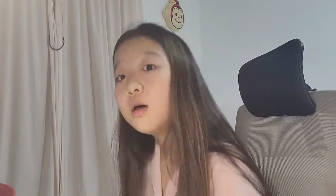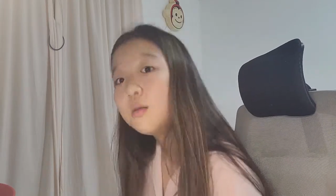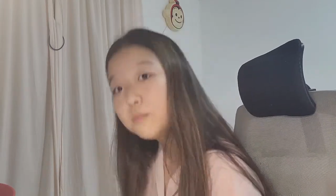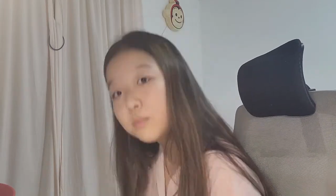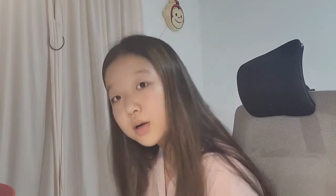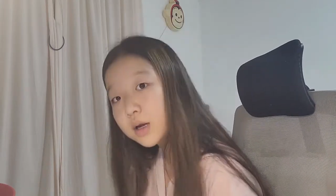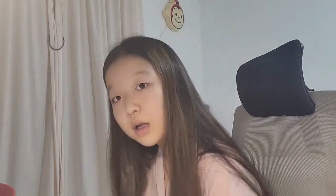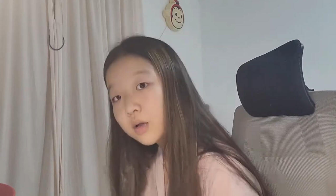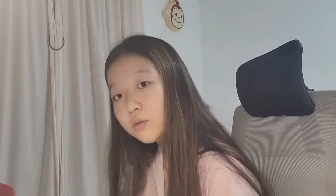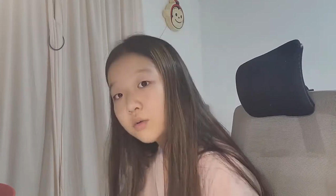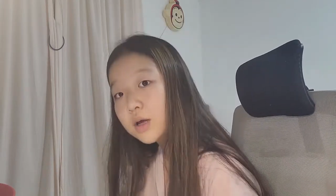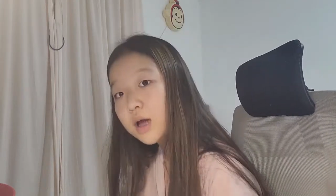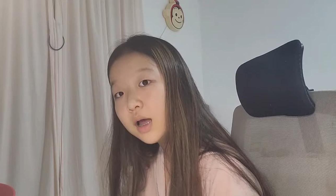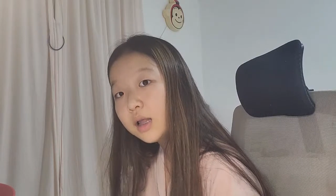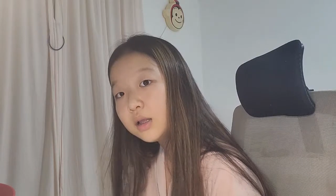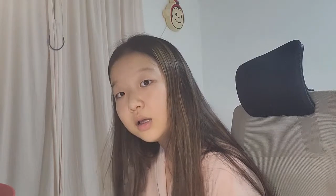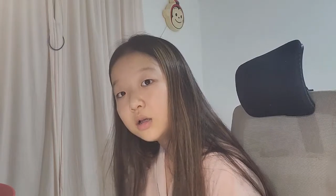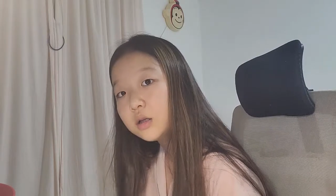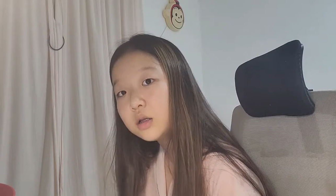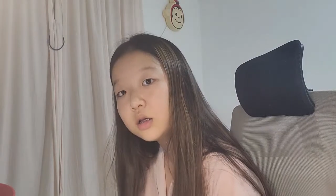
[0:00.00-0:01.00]
but in
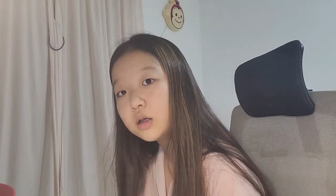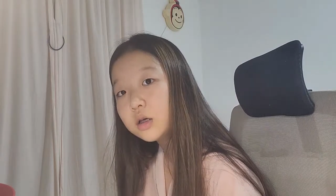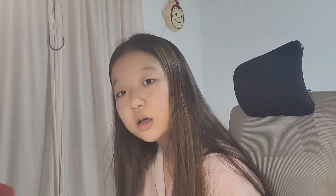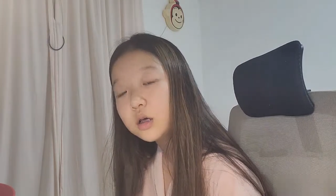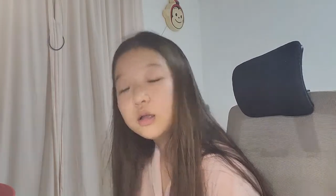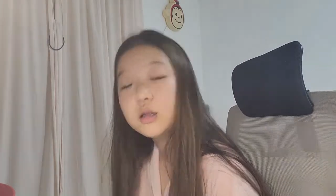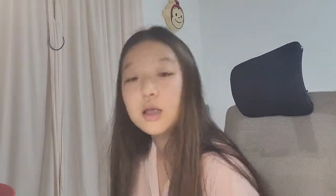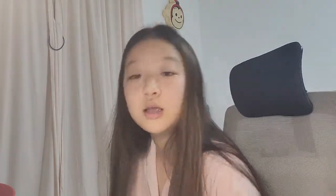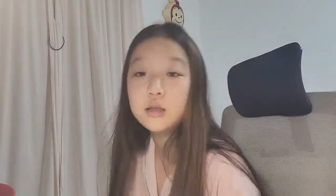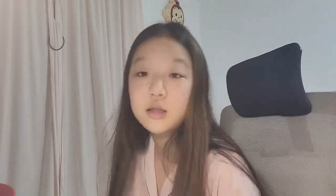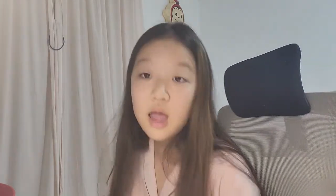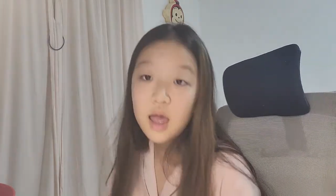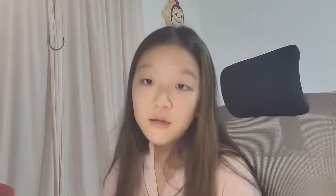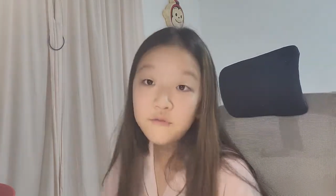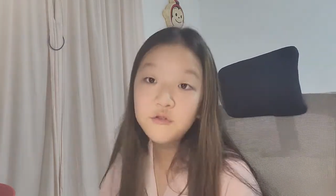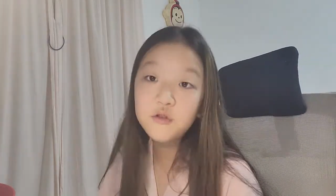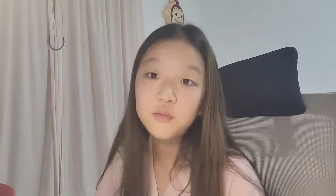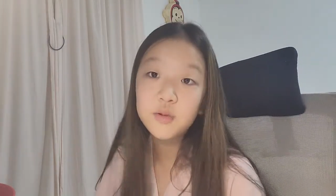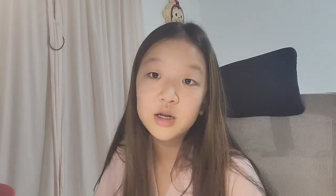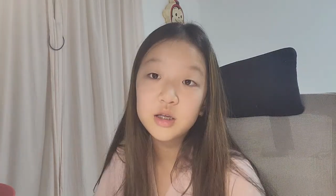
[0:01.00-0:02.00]
reality
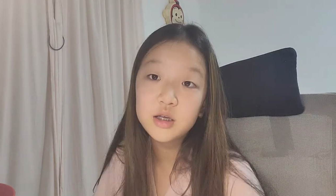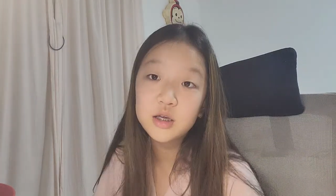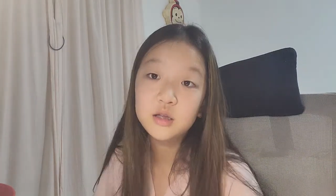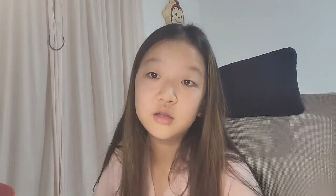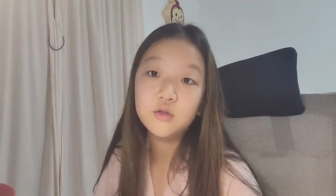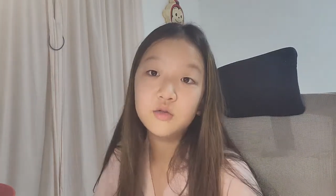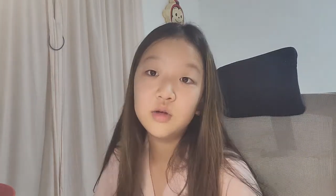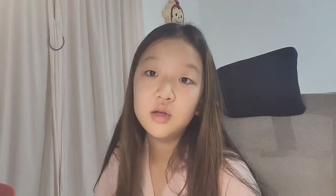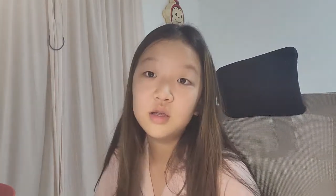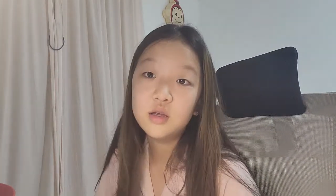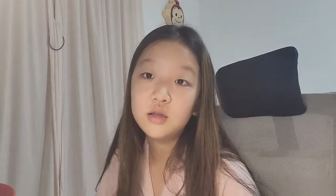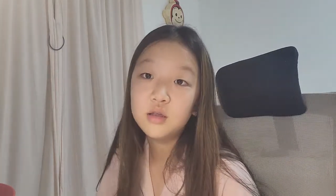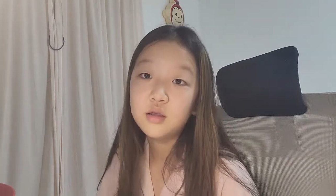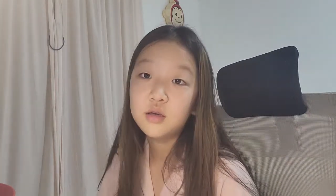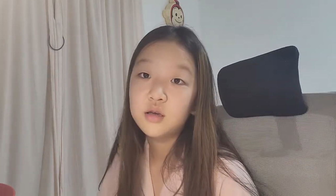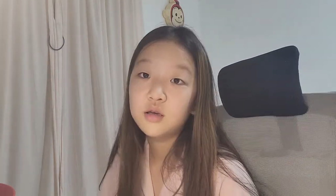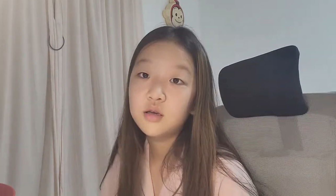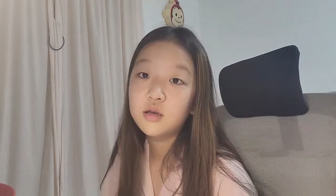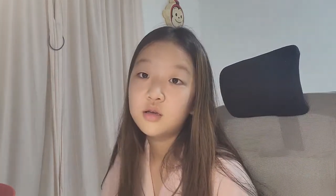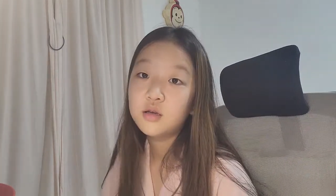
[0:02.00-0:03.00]
everybody can do
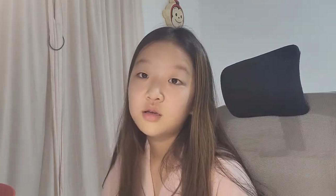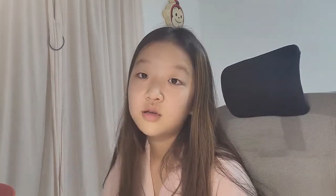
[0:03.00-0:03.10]
anything.